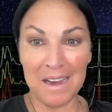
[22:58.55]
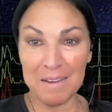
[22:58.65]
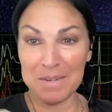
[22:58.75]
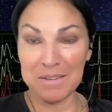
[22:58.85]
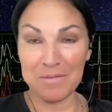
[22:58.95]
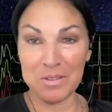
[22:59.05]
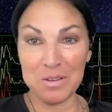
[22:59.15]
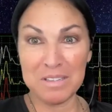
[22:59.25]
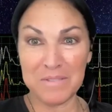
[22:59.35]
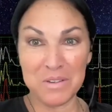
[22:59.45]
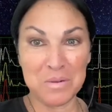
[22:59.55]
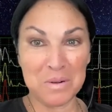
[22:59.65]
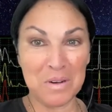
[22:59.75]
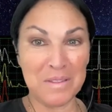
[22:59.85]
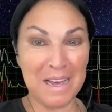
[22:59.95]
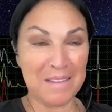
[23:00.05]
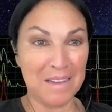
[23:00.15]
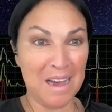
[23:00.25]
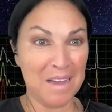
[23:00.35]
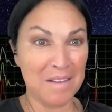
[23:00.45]
I mean, for those of you who were on that
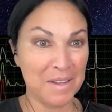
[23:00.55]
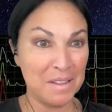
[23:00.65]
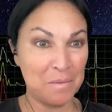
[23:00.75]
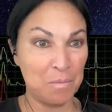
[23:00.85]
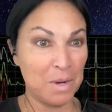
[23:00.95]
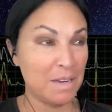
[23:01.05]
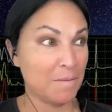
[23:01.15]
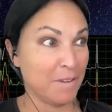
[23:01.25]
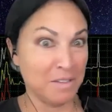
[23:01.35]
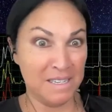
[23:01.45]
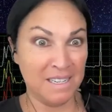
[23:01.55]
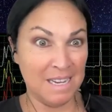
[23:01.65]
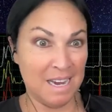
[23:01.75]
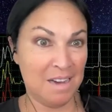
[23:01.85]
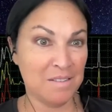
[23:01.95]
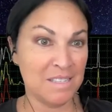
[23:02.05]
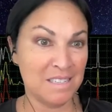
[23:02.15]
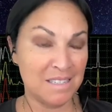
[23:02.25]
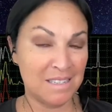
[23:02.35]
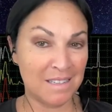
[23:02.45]
live, we felt it in the house
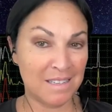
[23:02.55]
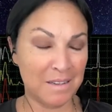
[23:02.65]
instantly.